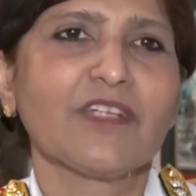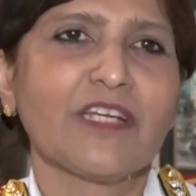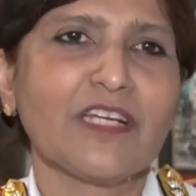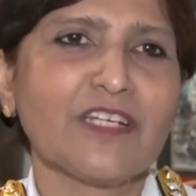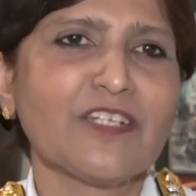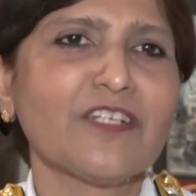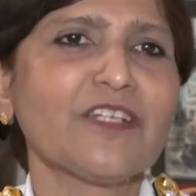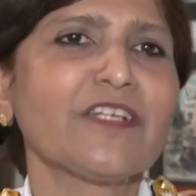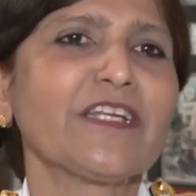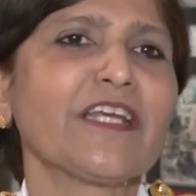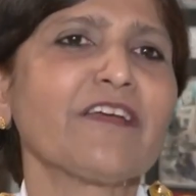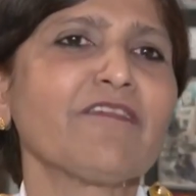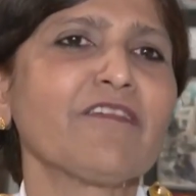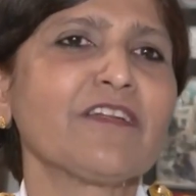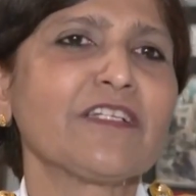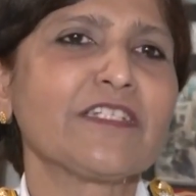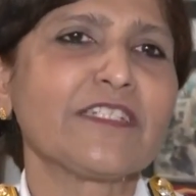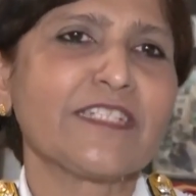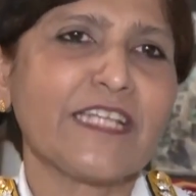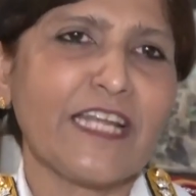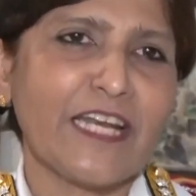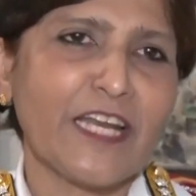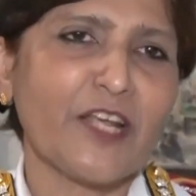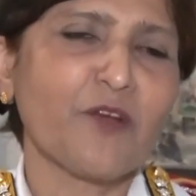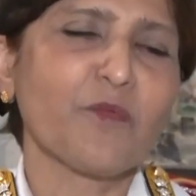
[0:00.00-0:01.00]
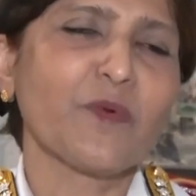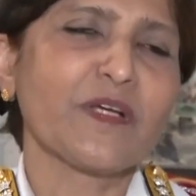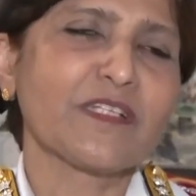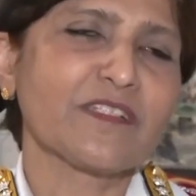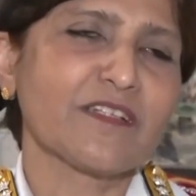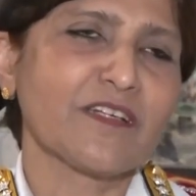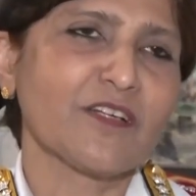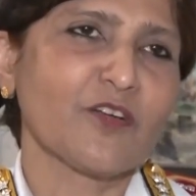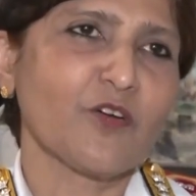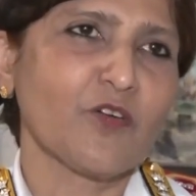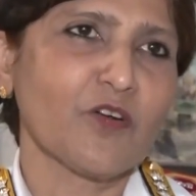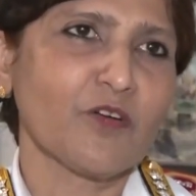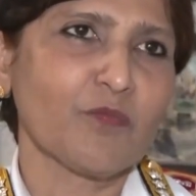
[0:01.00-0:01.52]
Indian naval sailing
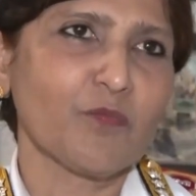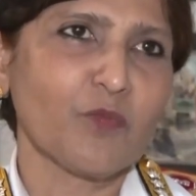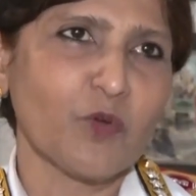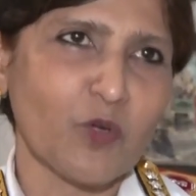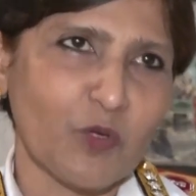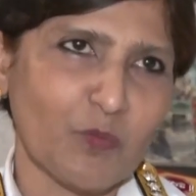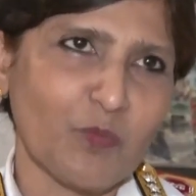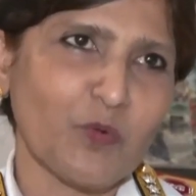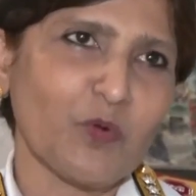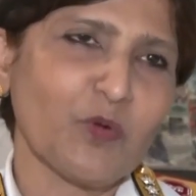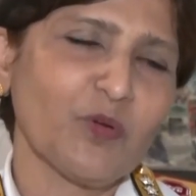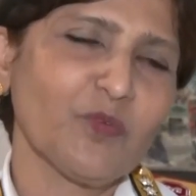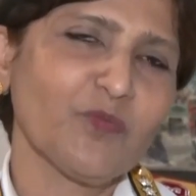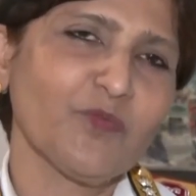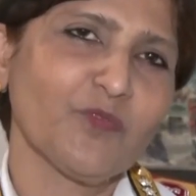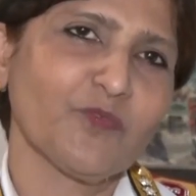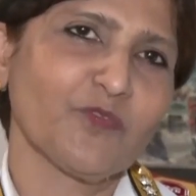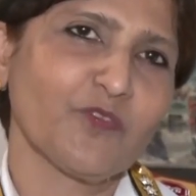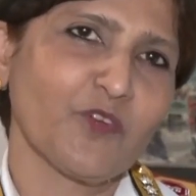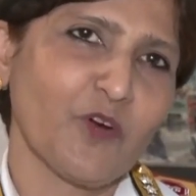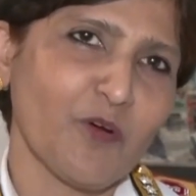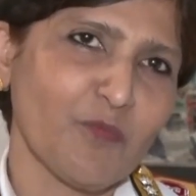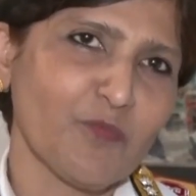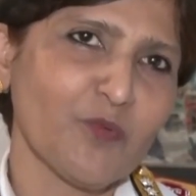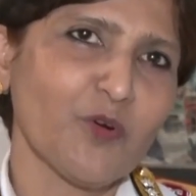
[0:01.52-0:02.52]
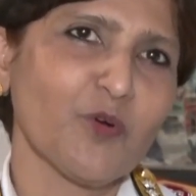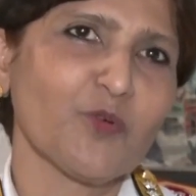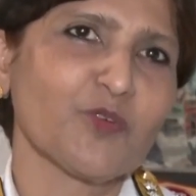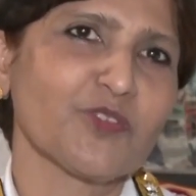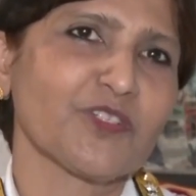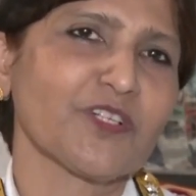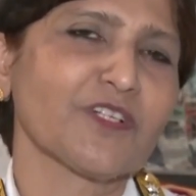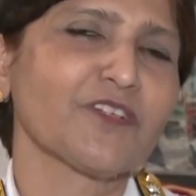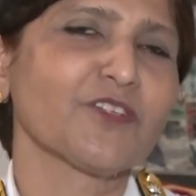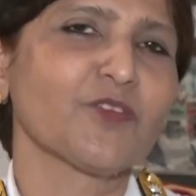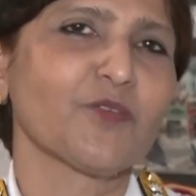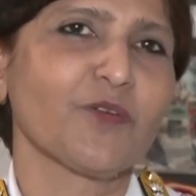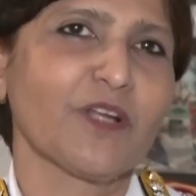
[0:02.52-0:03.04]
vessel called Bulbul from
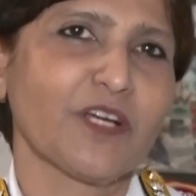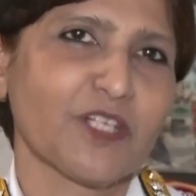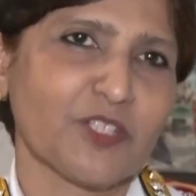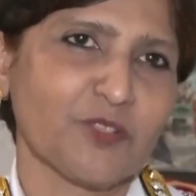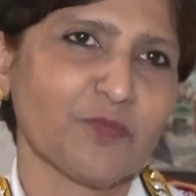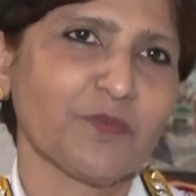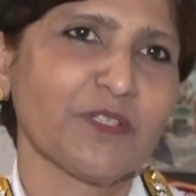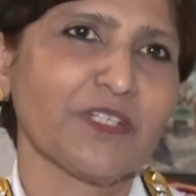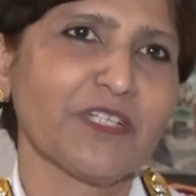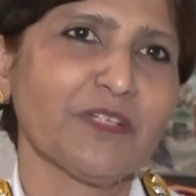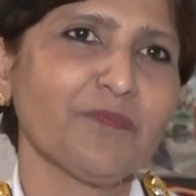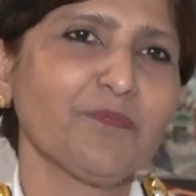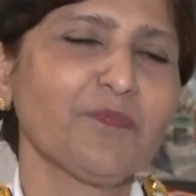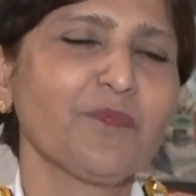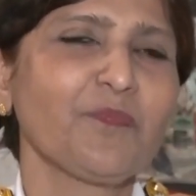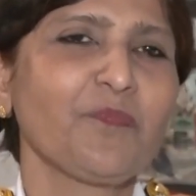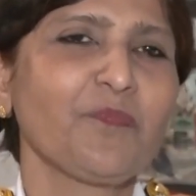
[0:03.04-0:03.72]
Cochin to Lakshadweep.